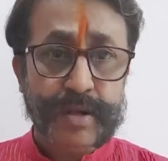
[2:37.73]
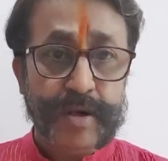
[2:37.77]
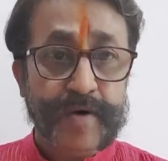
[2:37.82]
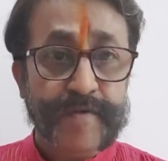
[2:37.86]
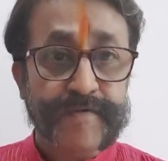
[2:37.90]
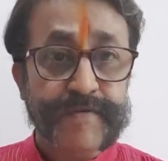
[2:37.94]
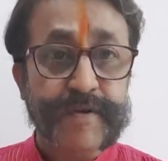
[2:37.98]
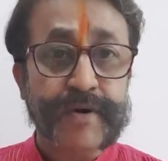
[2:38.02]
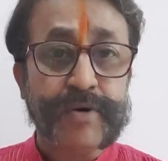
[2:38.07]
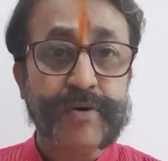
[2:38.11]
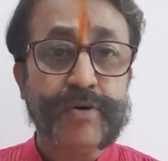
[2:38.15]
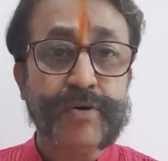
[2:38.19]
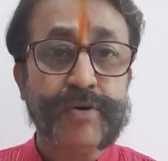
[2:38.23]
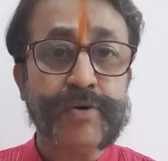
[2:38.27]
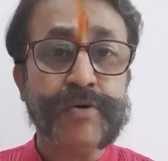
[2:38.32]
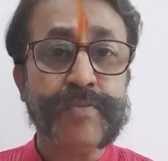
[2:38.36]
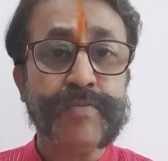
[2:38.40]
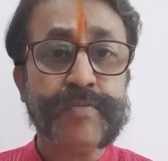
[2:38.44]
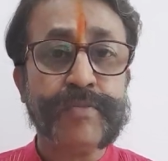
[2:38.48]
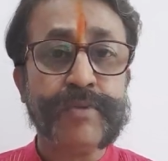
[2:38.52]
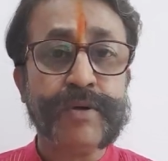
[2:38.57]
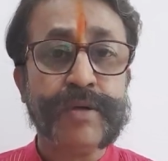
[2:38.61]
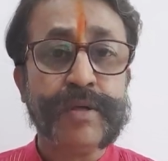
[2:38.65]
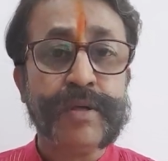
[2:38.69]
of your
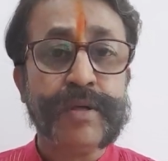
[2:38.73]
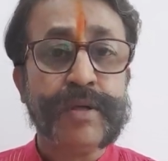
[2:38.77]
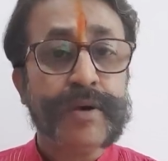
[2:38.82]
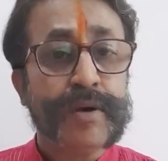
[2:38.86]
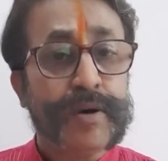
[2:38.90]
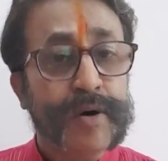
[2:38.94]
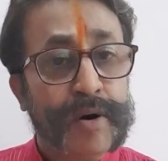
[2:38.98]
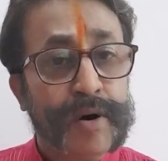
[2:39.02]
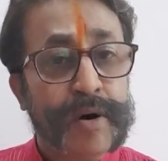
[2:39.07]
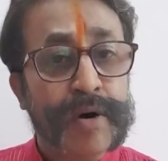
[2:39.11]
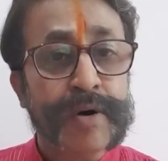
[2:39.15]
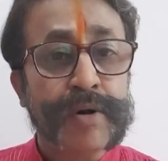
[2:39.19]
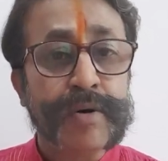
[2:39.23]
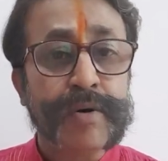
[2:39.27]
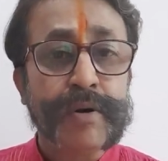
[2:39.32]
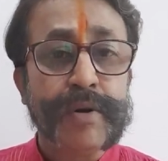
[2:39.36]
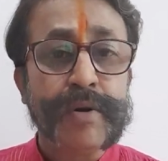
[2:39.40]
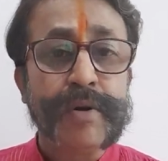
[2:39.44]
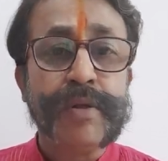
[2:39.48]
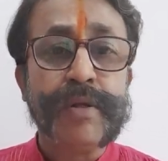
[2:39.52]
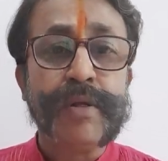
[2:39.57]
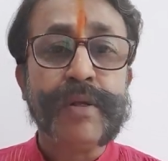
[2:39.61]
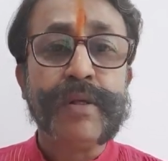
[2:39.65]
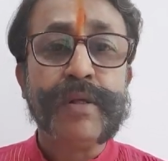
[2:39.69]
home or
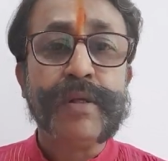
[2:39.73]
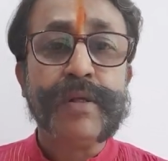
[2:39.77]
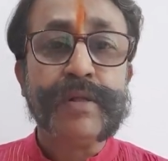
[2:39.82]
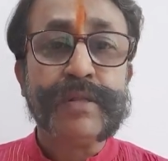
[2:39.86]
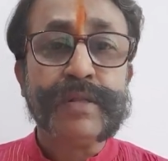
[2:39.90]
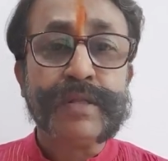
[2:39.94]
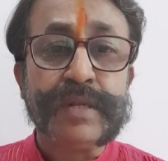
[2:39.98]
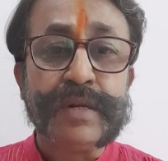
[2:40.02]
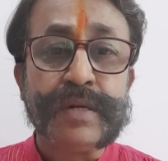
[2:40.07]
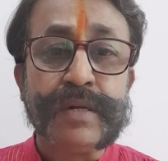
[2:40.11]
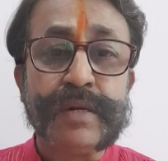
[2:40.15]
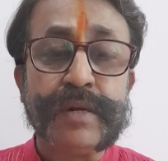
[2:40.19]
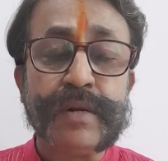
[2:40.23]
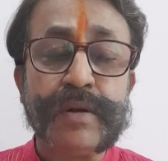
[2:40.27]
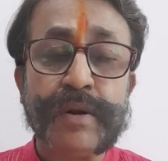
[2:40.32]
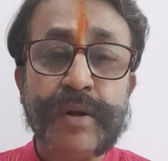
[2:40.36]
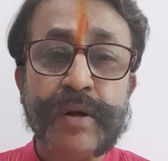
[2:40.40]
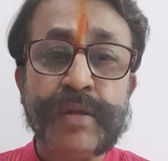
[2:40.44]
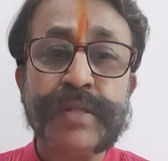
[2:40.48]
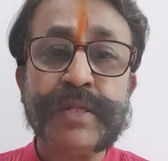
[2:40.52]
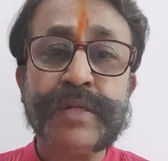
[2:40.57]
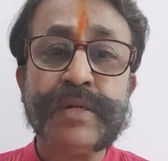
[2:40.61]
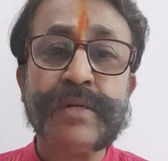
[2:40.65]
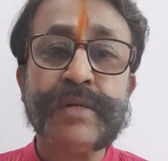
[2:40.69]
the
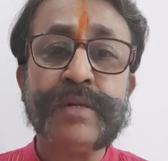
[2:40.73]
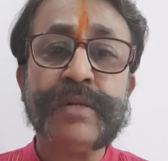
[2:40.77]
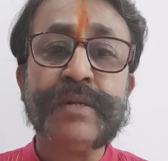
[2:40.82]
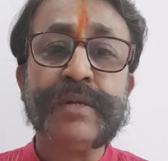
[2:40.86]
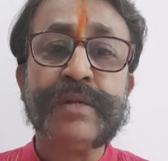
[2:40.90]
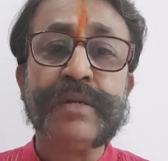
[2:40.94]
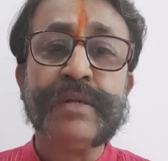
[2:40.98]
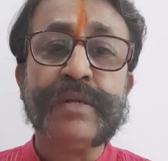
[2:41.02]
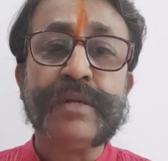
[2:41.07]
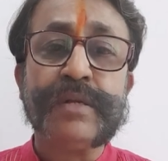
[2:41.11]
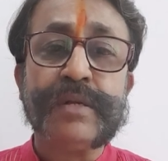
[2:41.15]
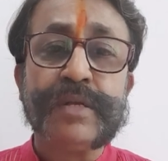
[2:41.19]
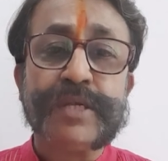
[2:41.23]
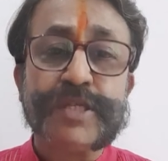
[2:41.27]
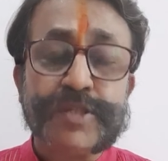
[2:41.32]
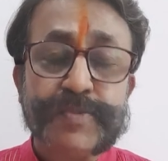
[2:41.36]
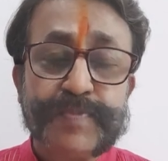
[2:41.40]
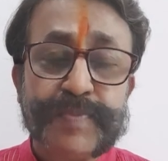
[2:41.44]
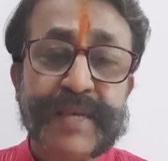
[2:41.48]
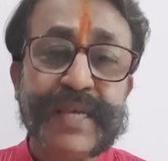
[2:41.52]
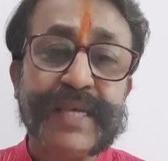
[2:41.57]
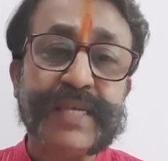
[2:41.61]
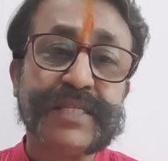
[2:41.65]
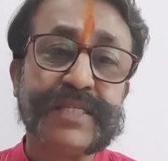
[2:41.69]
northern
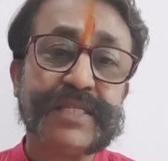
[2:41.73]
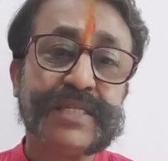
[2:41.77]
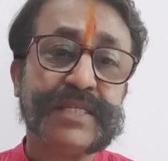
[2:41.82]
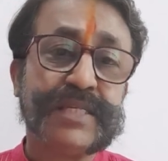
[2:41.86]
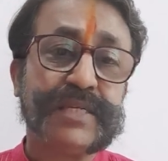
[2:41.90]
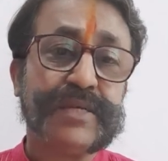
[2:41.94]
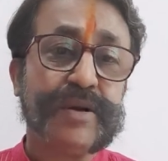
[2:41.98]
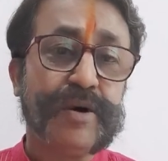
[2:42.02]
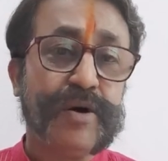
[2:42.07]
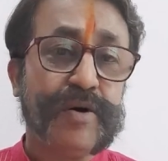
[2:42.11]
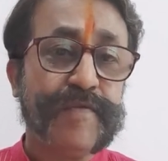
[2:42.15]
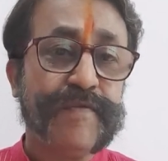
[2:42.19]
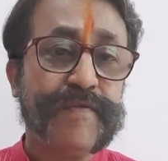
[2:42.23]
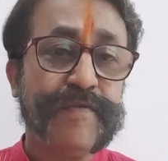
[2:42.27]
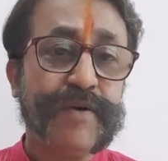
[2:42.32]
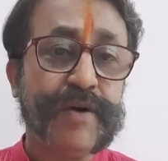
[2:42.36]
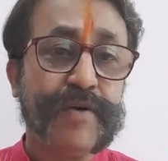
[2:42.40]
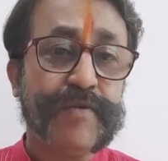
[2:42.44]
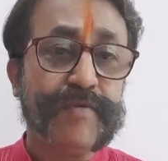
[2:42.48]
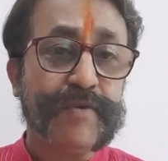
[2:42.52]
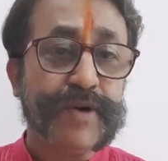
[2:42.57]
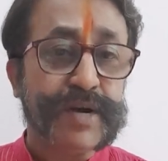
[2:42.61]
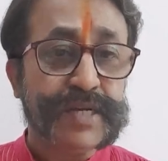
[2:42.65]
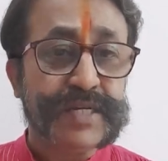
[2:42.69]
space of
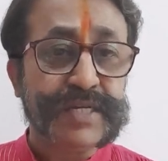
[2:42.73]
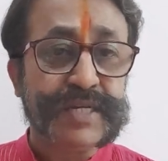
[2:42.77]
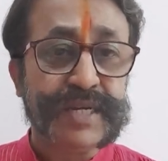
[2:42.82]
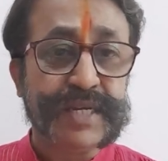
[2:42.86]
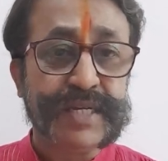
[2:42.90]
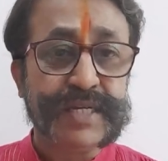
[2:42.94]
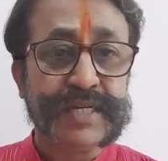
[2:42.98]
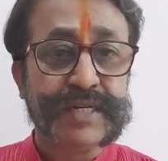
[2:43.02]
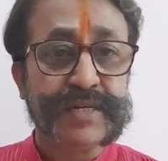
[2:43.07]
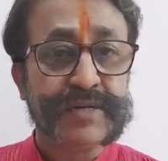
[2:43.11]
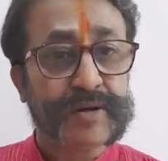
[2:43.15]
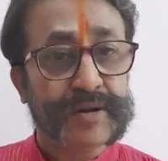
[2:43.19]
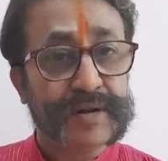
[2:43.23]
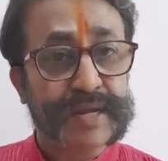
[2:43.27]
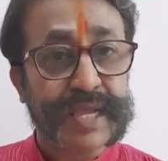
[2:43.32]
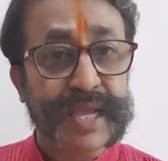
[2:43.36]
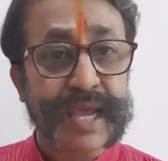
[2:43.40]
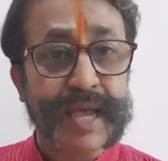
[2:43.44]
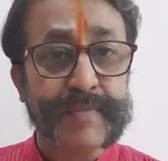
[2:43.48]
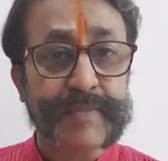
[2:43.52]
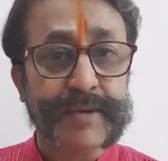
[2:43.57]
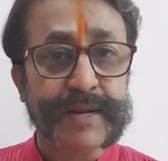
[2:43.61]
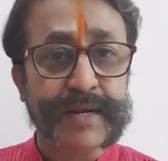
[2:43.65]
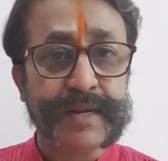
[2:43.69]
your workstation or
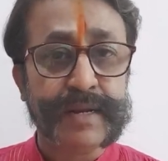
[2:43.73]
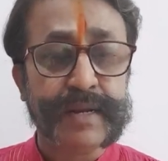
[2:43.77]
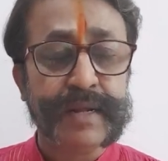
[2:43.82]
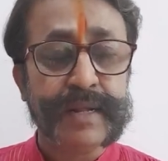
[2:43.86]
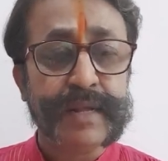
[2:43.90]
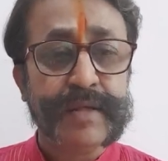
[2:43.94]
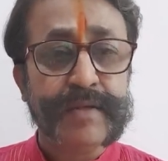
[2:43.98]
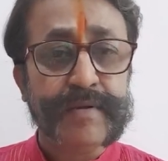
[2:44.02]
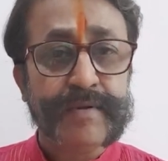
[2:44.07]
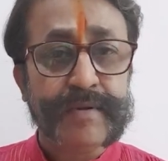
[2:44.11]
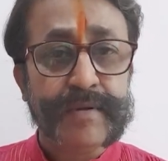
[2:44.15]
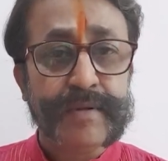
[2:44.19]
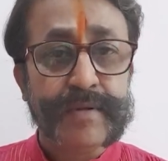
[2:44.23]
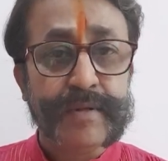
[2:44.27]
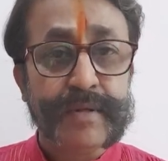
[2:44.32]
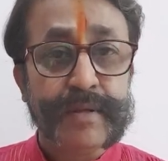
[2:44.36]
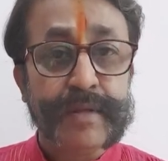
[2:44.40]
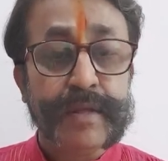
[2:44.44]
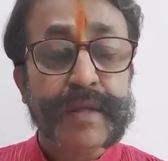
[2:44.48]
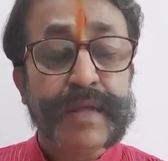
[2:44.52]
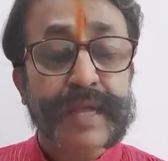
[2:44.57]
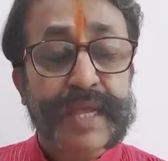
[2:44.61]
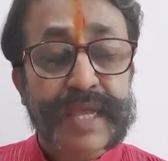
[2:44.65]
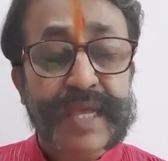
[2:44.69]
cabin,
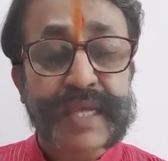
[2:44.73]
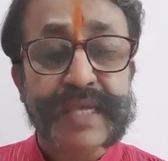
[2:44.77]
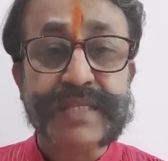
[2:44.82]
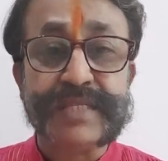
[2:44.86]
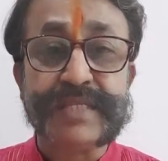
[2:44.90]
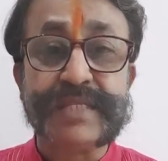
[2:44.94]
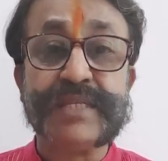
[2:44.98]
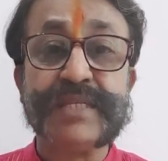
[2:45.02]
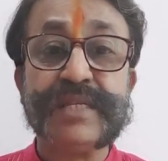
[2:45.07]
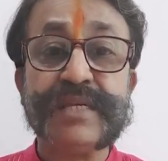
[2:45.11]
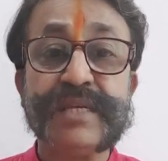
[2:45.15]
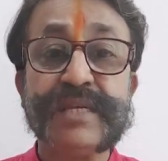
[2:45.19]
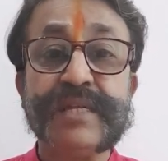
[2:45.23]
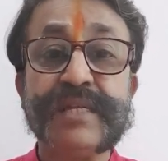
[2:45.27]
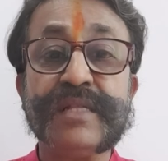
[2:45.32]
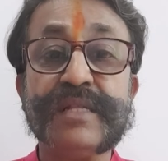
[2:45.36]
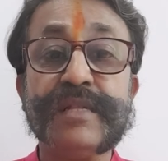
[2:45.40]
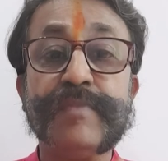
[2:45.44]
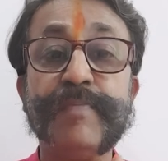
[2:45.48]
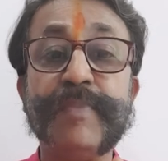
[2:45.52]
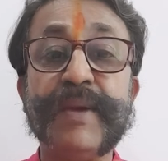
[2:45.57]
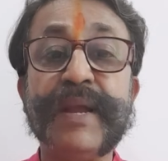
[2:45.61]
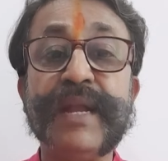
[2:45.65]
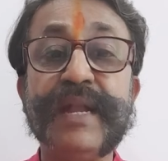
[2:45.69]
is
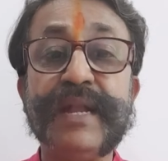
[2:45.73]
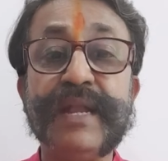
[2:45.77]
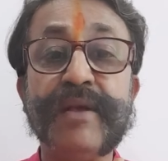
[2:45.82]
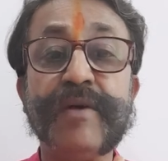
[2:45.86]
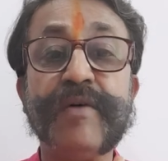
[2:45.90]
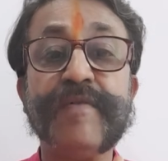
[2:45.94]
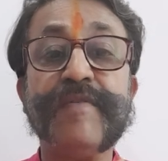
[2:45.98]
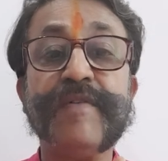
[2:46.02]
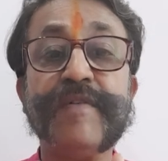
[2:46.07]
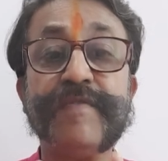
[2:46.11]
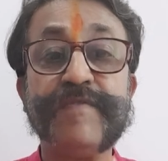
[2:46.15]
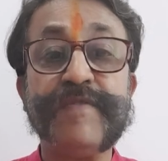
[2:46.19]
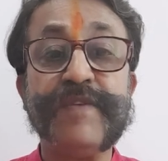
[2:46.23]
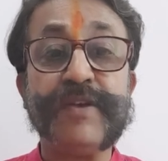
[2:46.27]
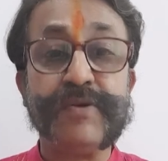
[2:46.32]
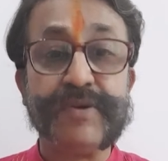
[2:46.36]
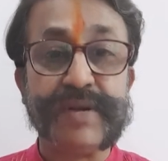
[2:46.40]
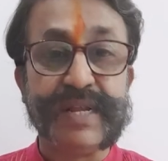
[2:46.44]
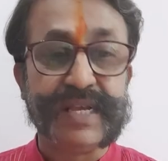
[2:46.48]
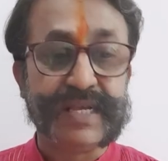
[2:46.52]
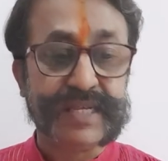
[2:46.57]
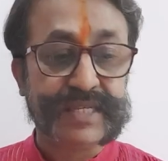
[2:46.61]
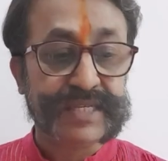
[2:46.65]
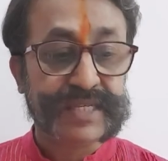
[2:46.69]
the painting of a
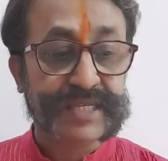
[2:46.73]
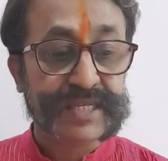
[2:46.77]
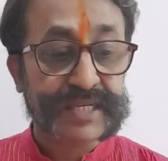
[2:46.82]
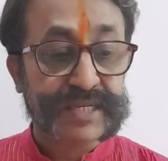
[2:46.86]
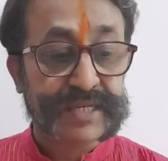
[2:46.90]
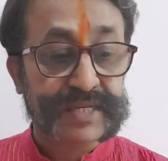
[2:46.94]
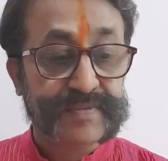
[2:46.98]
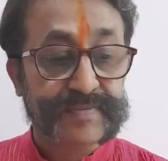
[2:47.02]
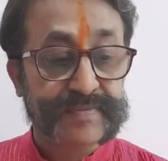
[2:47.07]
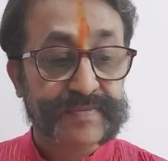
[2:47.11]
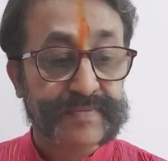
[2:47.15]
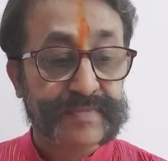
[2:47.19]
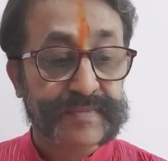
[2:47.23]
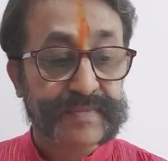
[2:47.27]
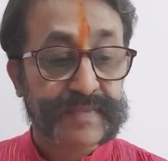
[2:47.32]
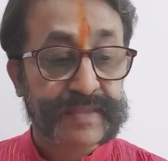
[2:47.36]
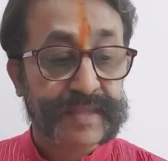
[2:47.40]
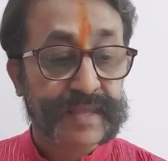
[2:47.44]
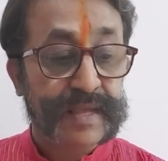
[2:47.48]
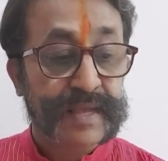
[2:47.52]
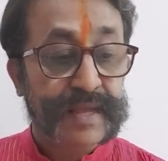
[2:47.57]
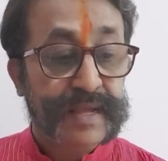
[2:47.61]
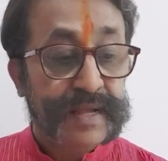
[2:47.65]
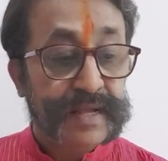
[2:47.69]
phoenix.
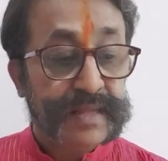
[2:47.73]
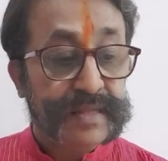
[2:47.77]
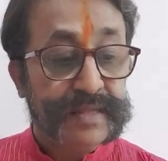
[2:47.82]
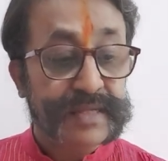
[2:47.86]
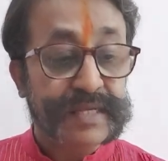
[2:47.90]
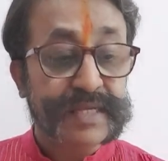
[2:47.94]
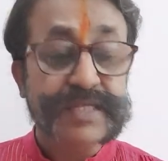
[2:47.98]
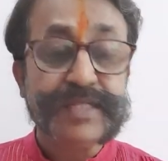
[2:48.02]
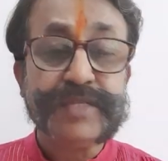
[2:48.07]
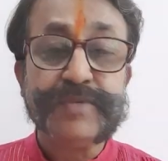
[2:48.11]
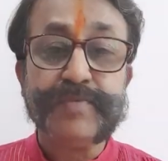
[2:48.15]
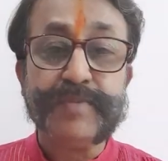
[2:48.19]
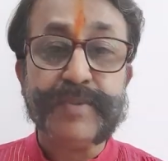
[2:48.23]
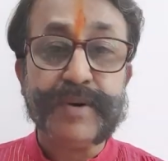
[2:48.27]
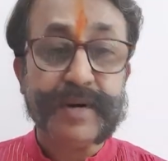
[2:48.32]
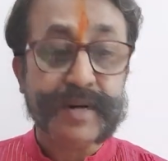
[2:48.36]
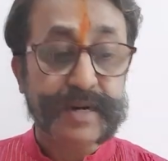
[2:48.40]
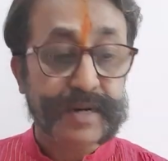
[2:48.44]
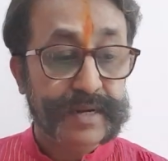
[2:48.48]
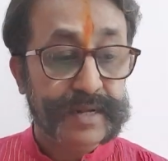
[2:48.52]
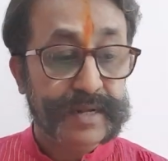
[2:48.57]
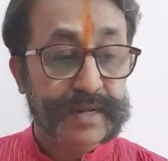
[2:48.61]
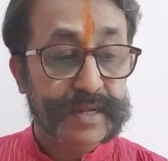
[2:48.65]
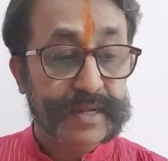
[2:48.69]
This
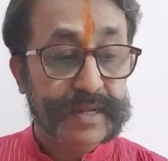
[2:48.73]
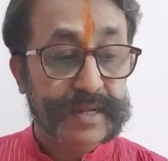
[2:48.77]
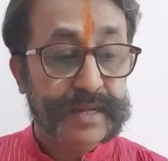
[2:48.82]
bird